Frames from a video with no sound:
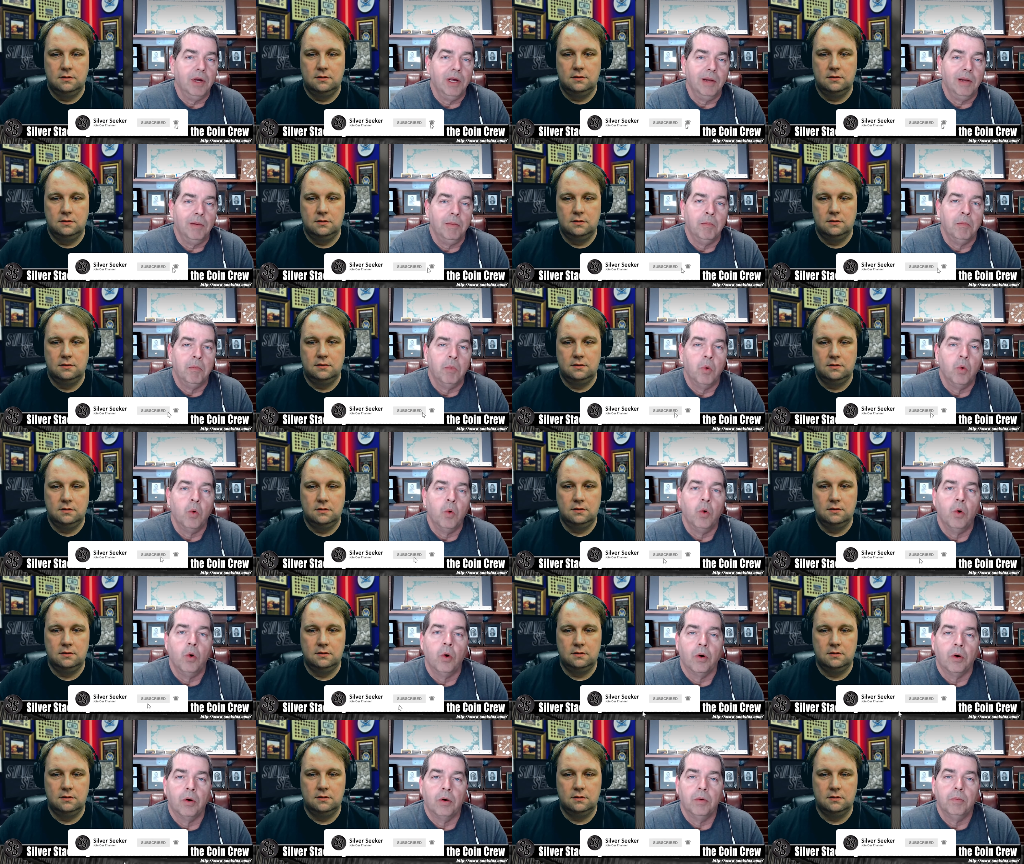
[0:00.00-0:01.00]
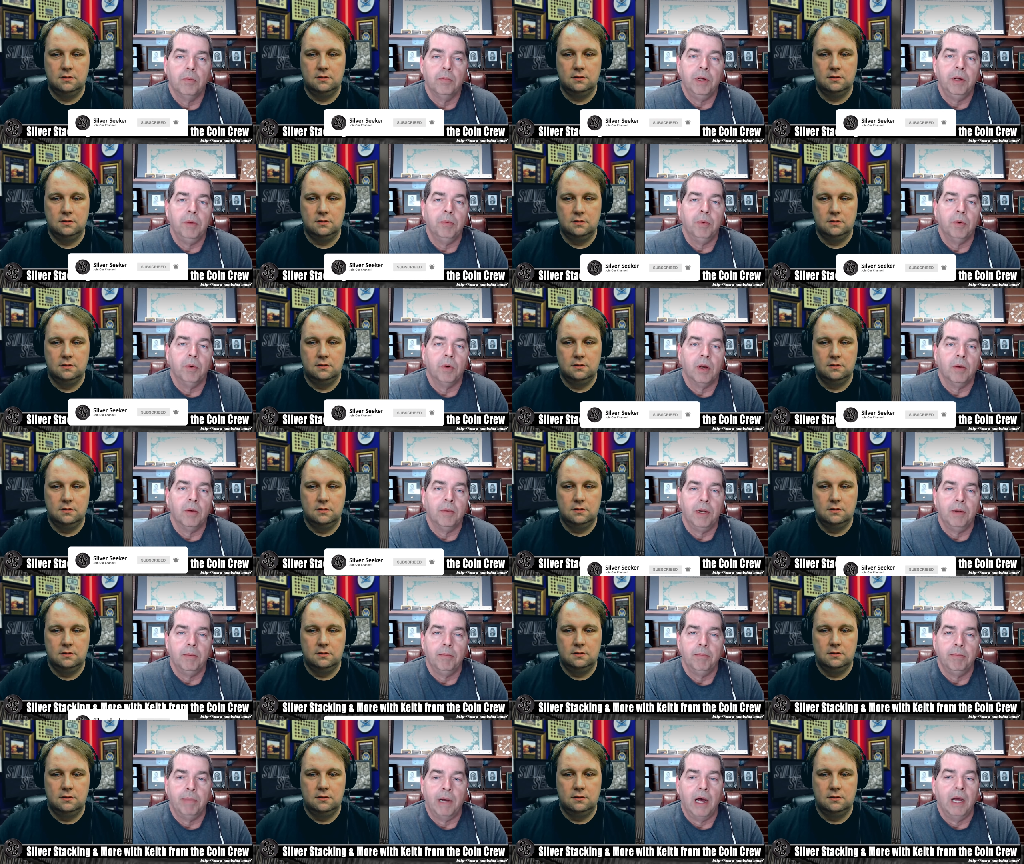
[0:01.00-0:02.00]
Speaker 1: getting more people coming
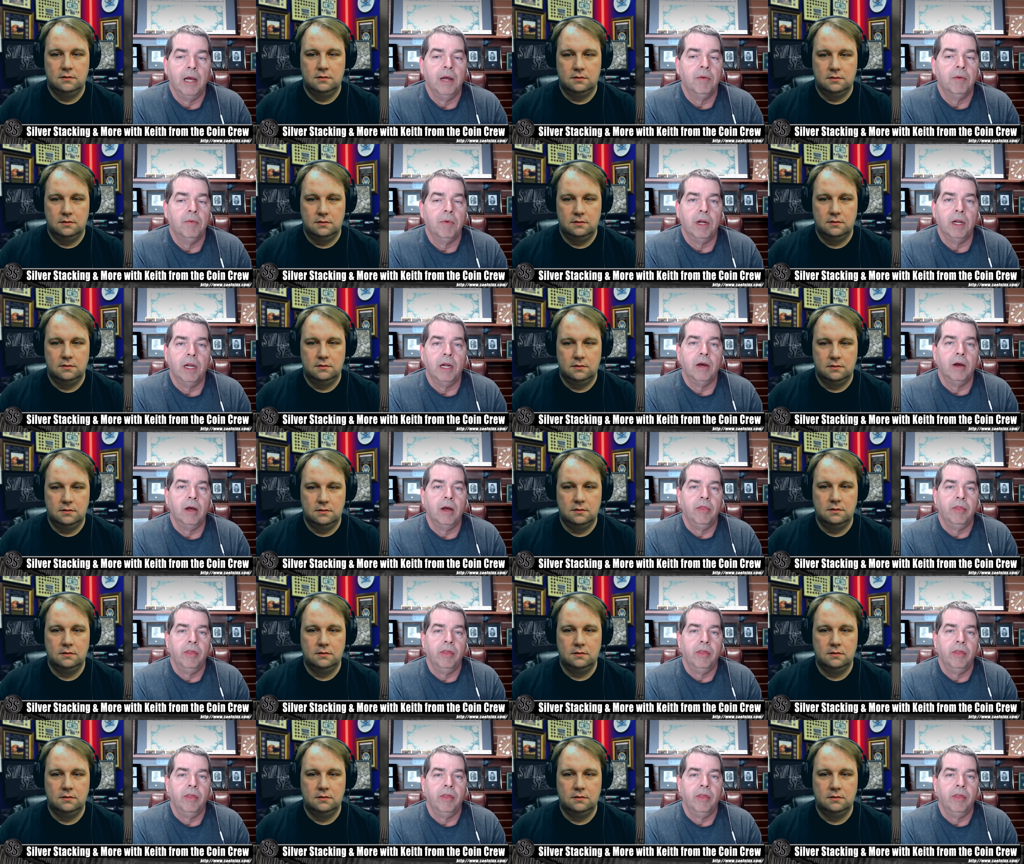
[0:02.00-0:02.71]
in buying right now. I